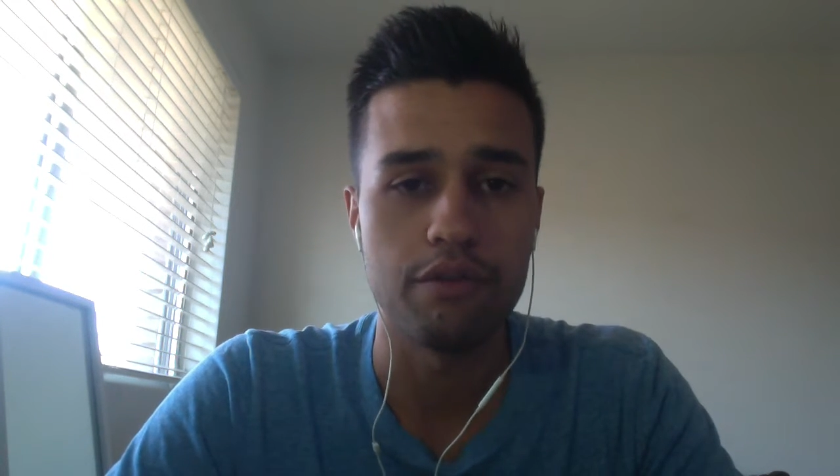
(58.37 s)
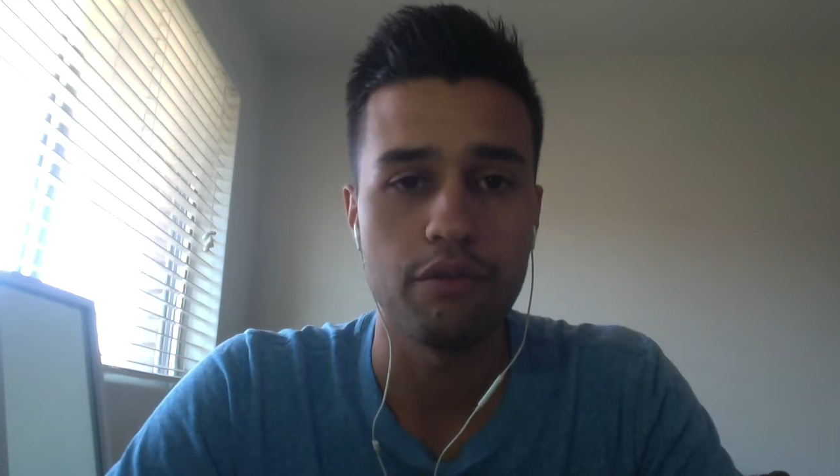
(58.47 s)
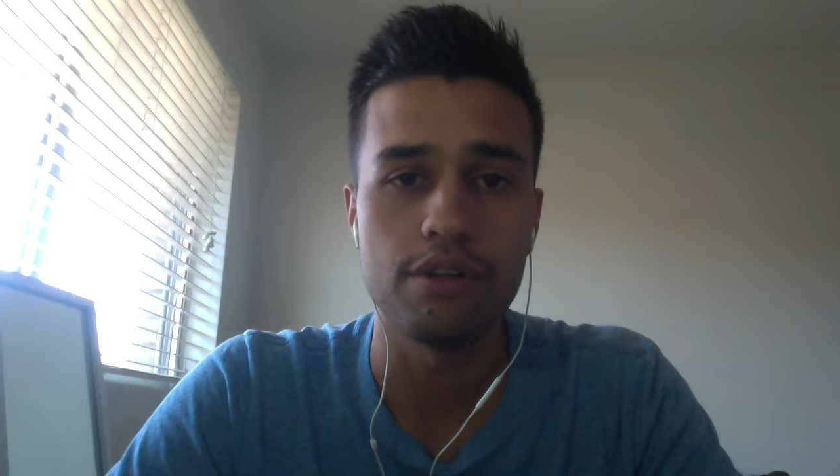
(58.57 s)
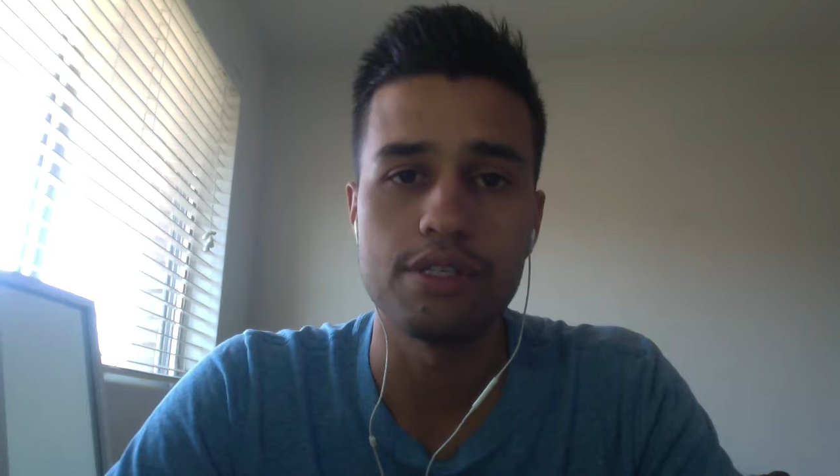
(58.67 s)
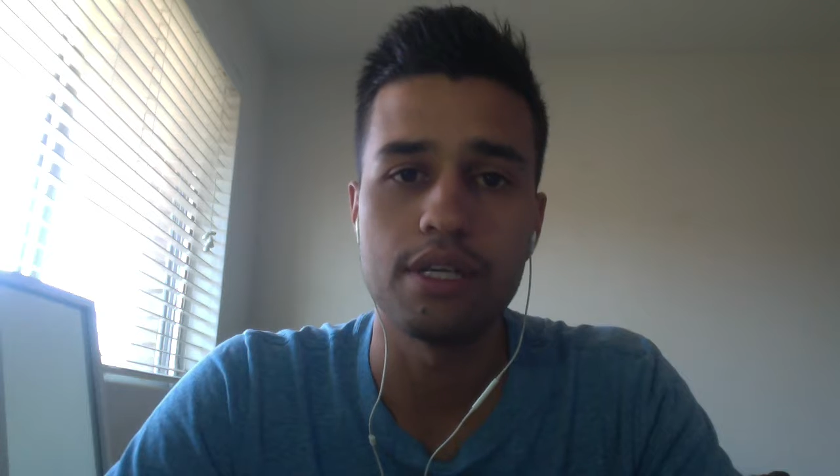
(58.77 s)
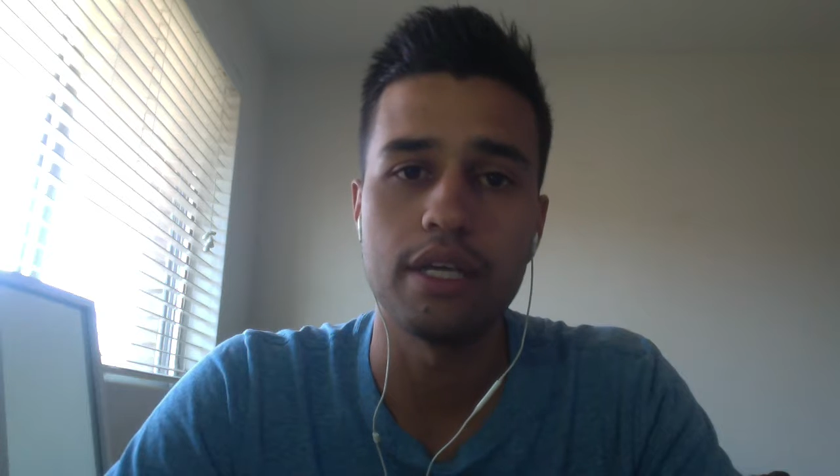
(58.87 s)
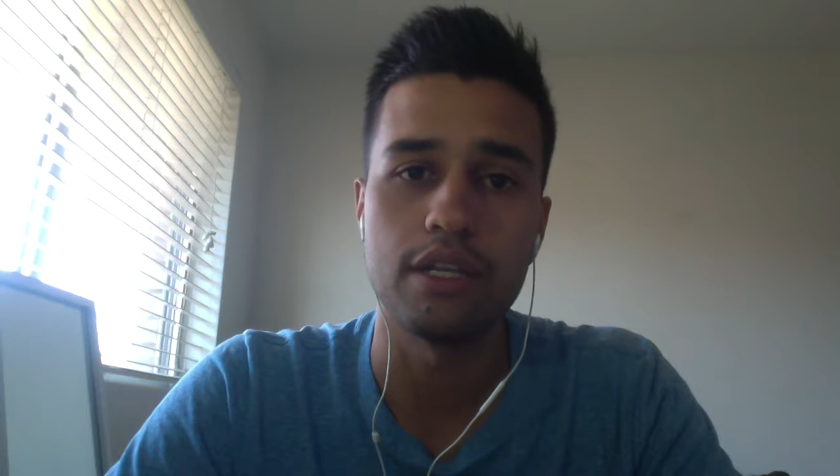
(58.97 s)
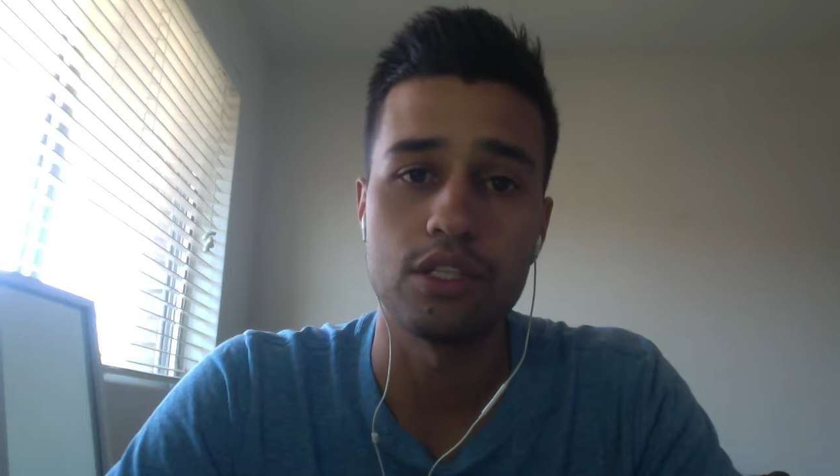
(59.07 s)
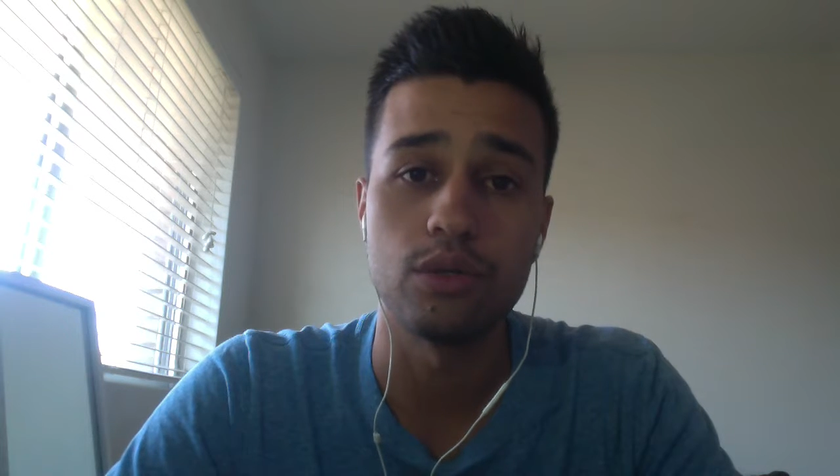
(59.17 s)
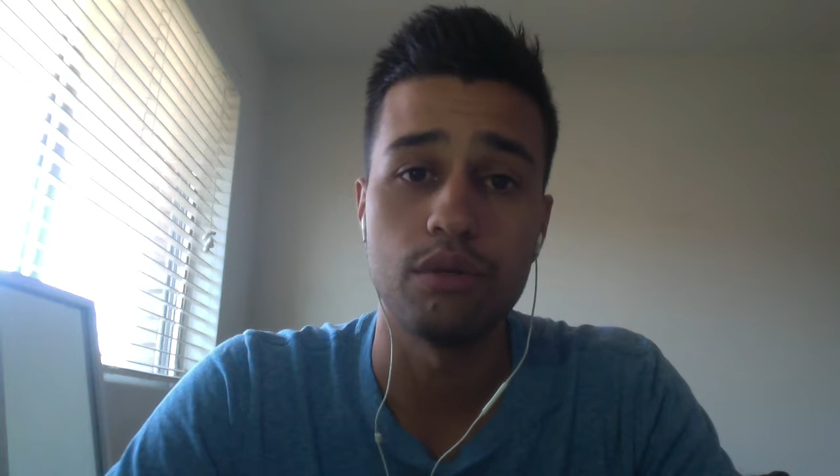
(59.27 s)
Four in Sydney
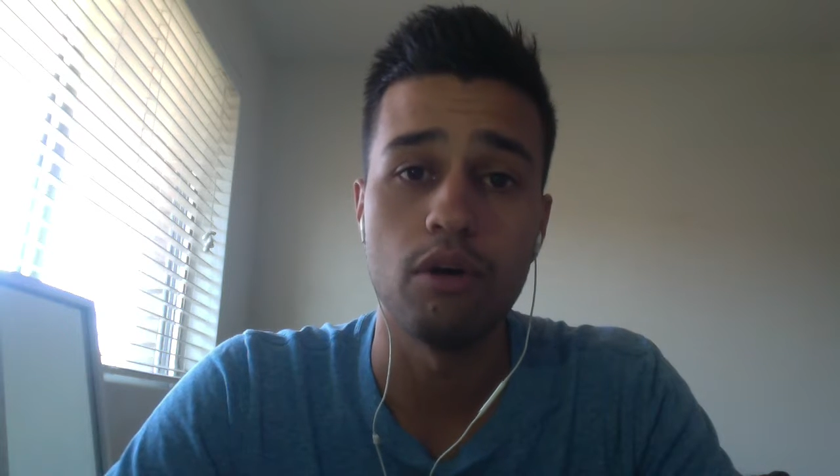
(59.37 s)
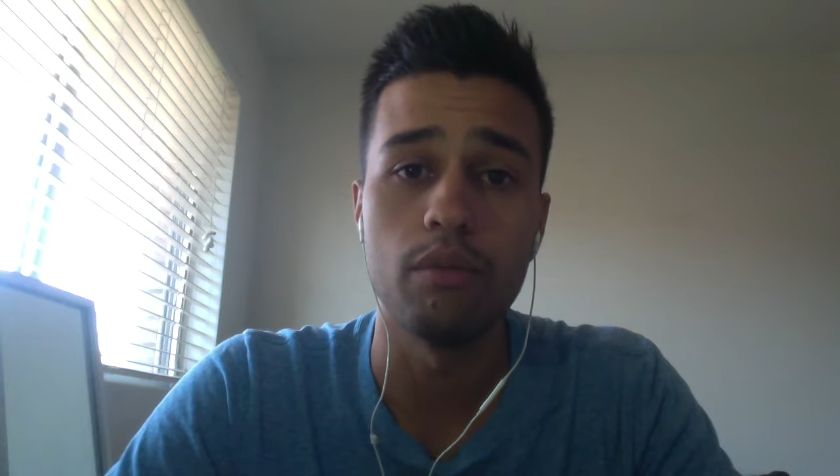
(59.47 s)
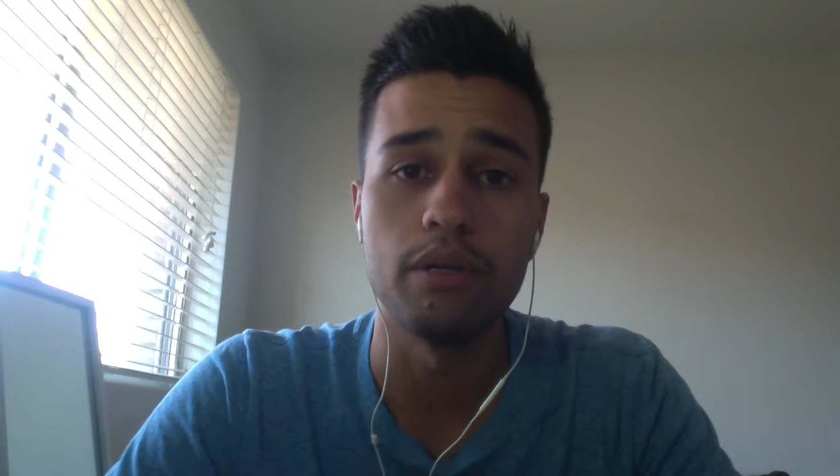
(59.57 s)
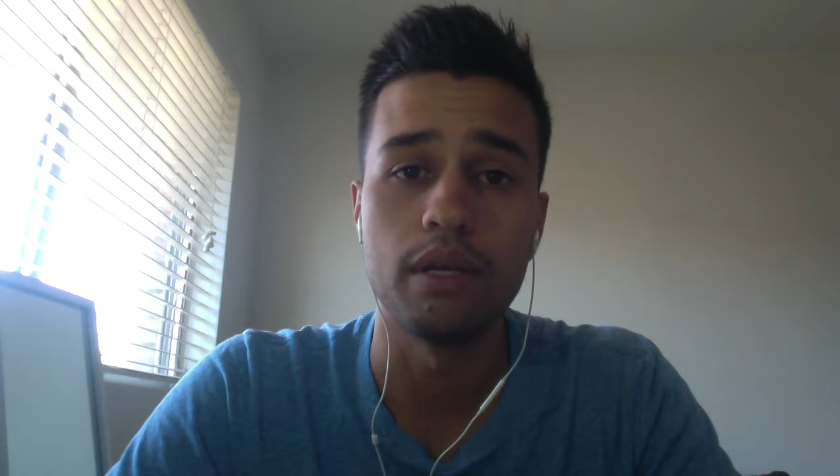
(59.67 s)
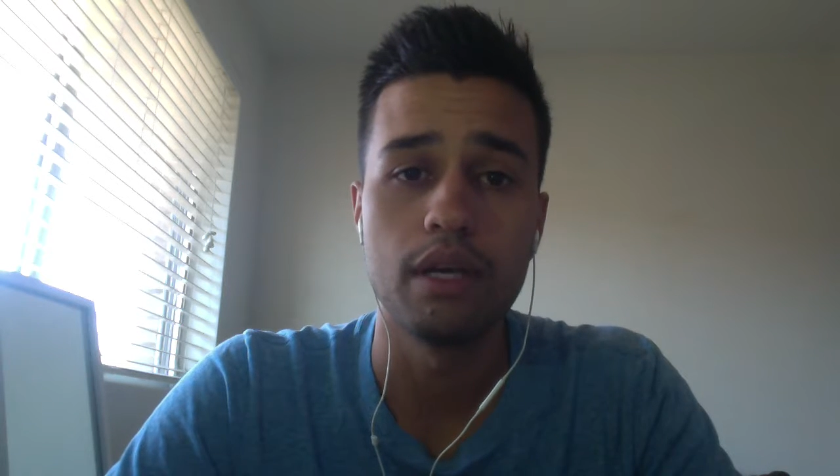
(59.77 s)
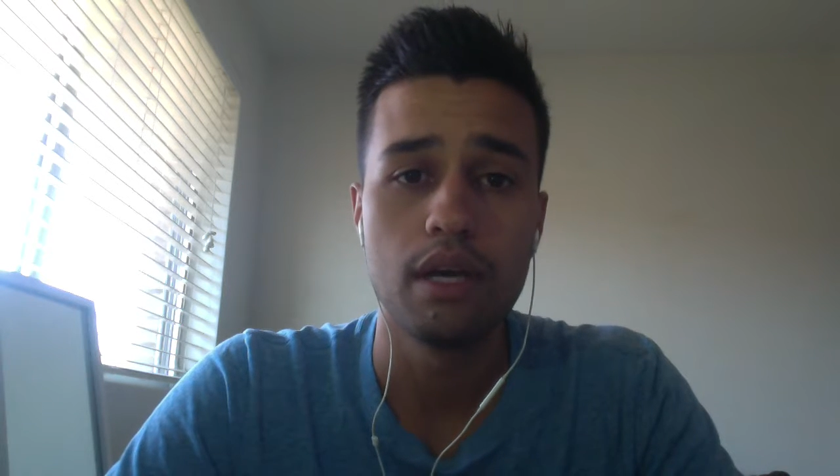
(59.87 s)
and 2 in Melbourne.